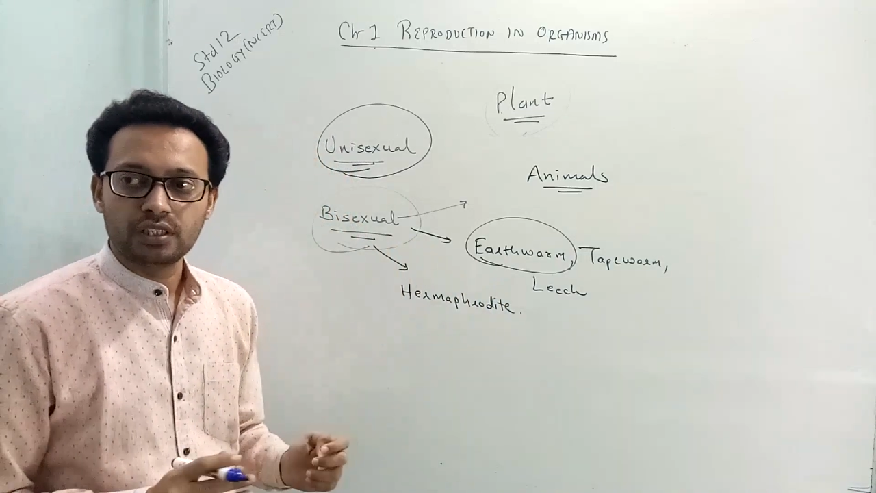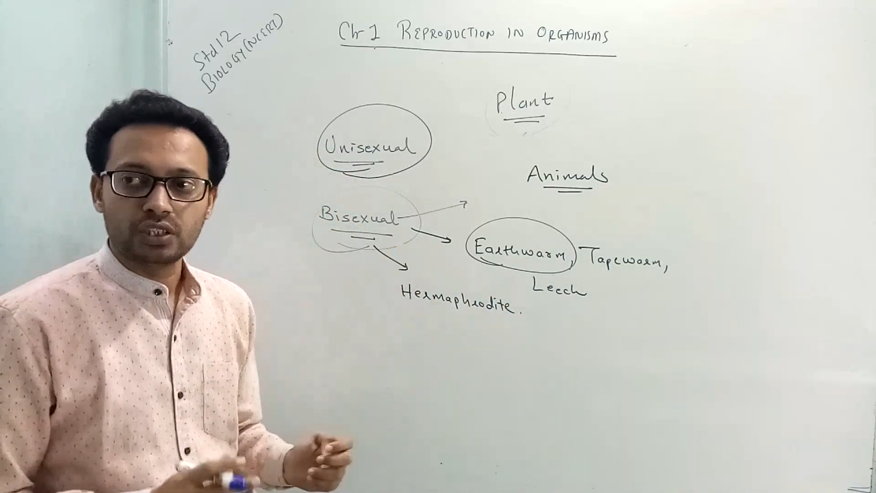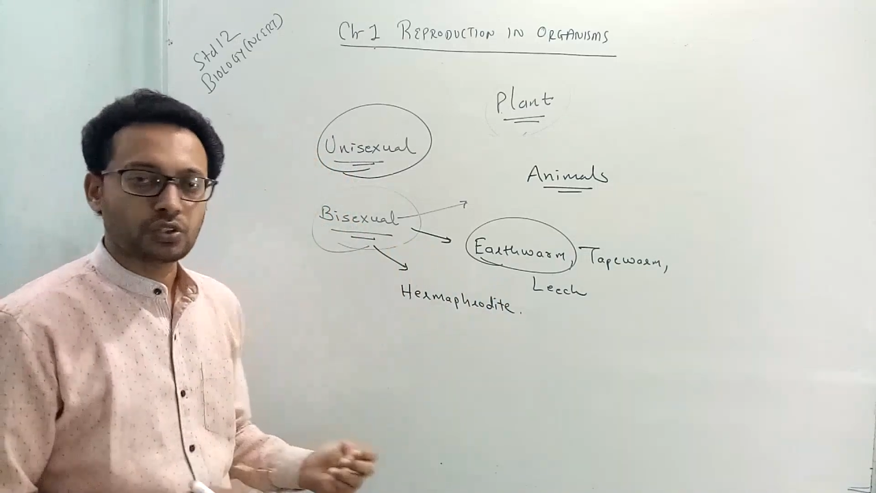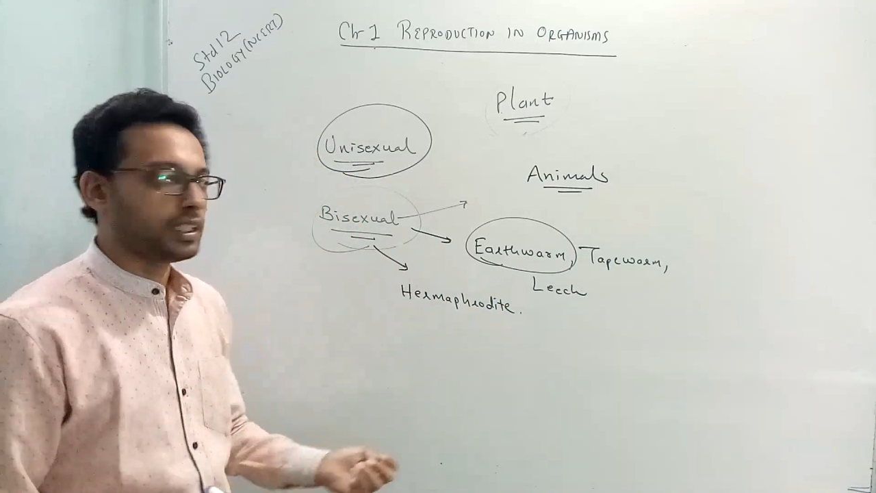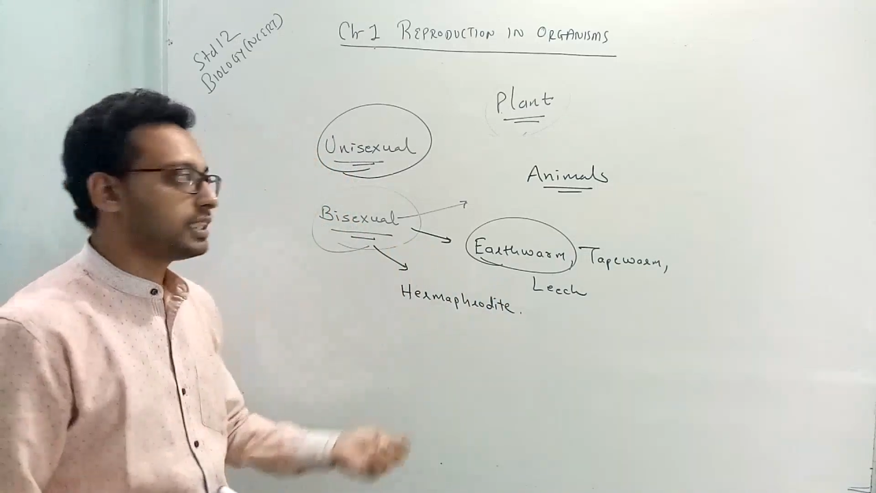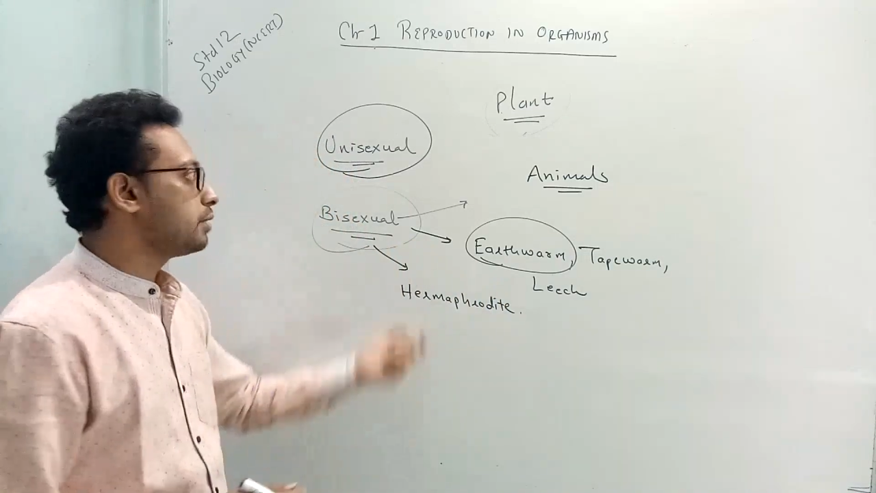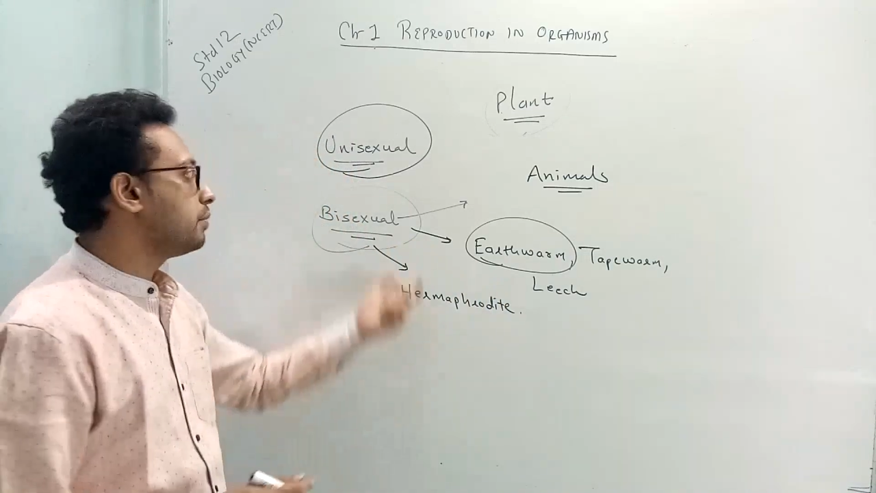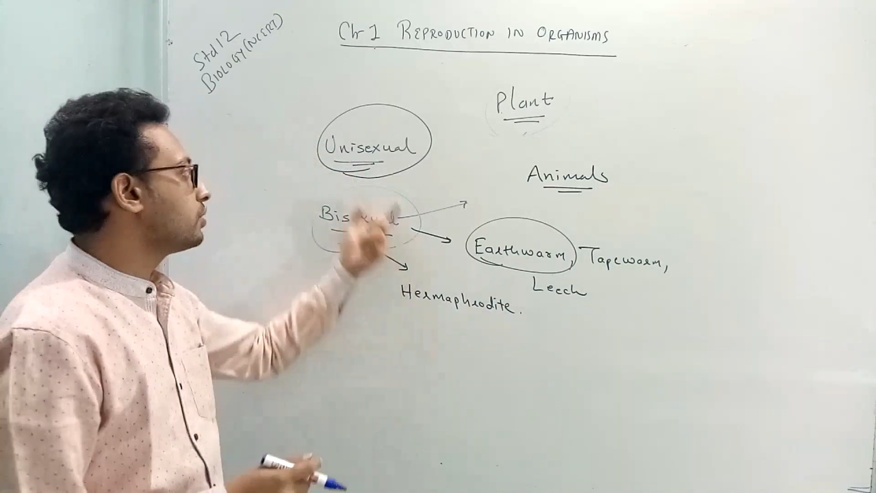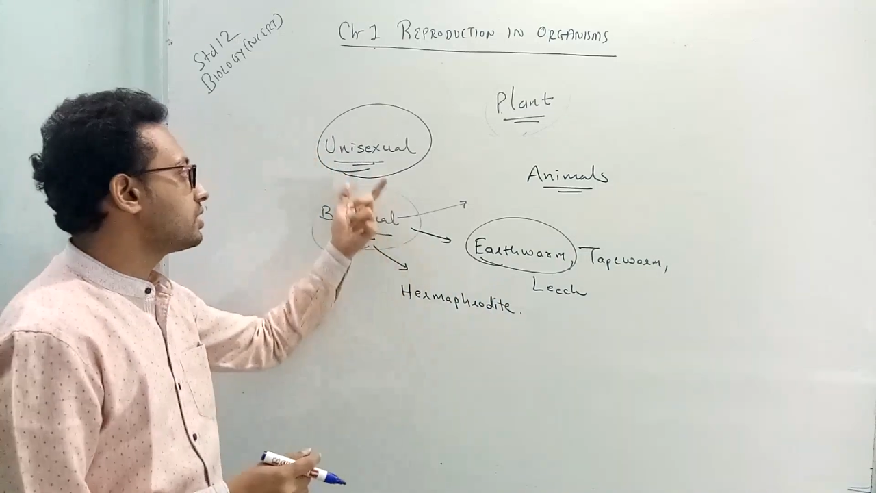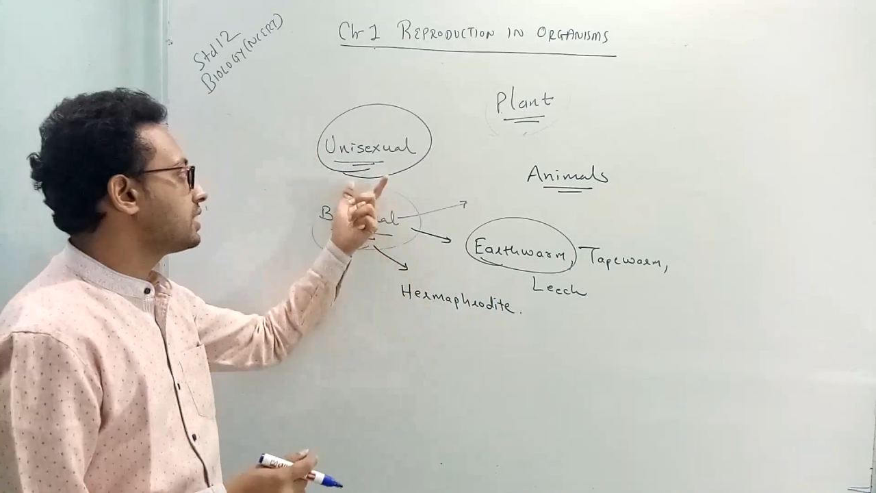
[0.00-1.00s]
so that is about
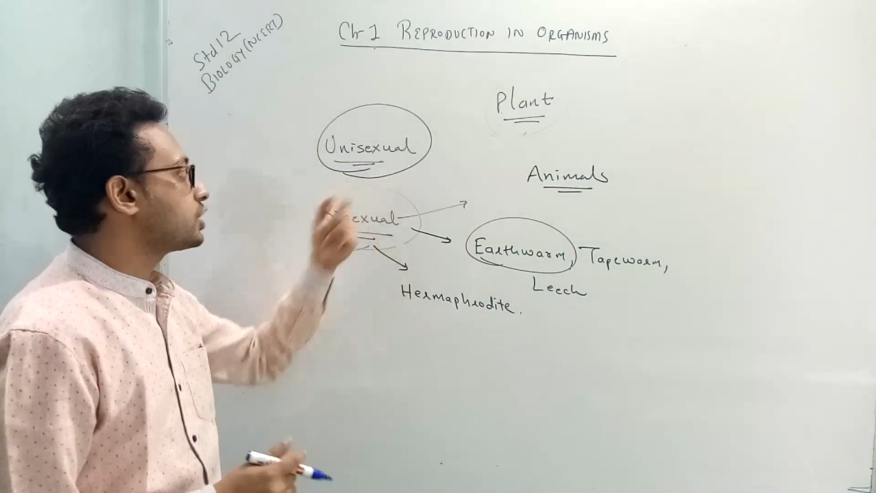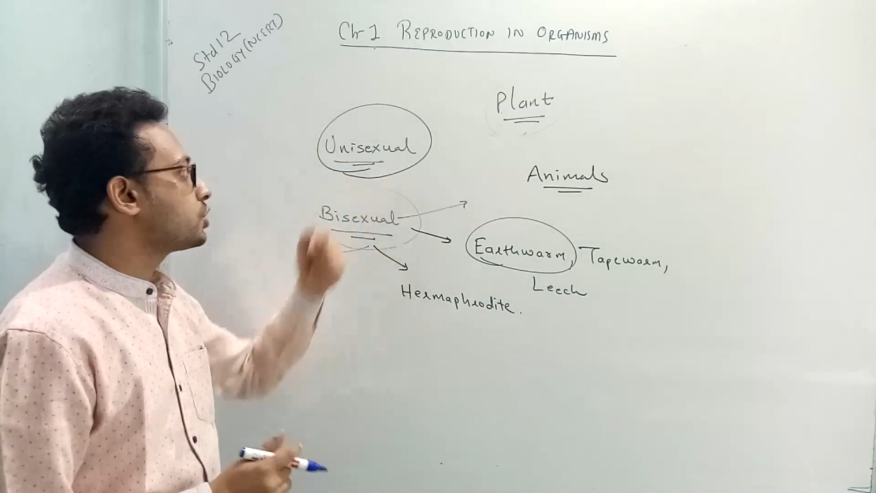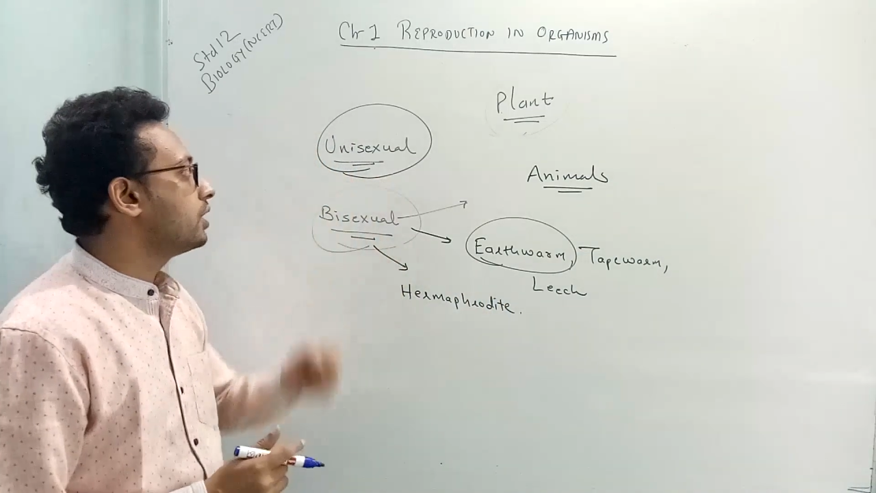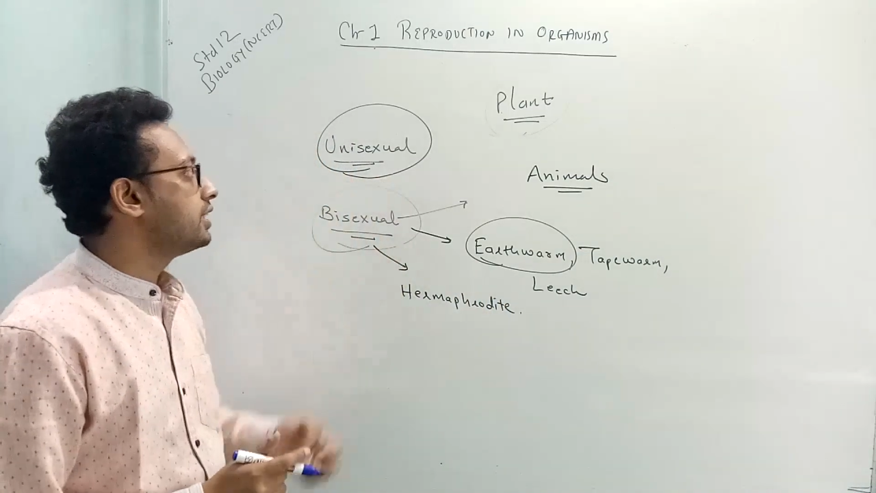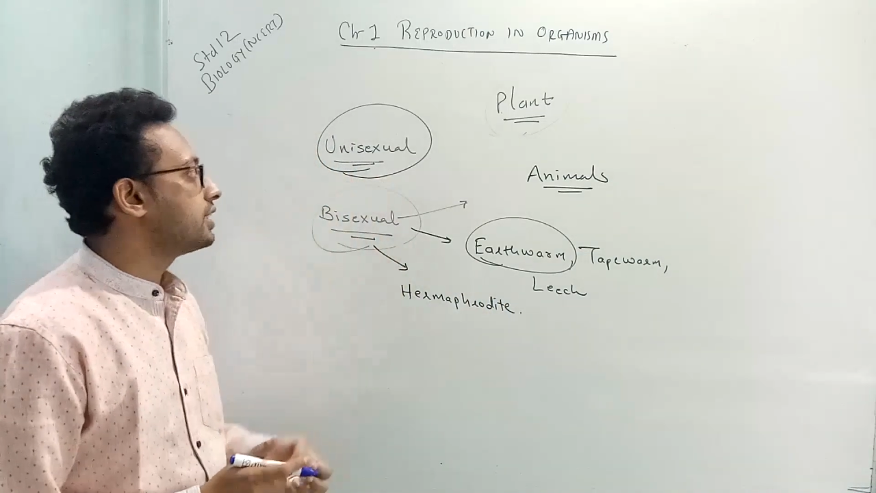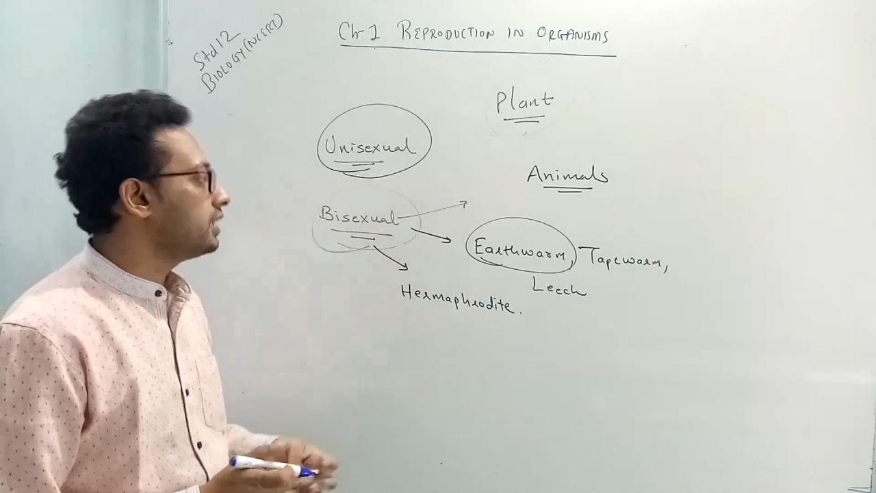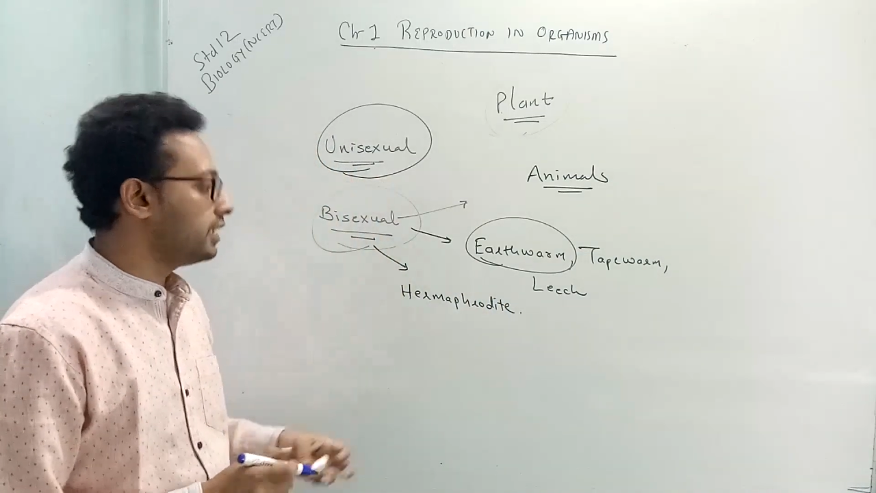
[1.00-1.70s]
the sexuality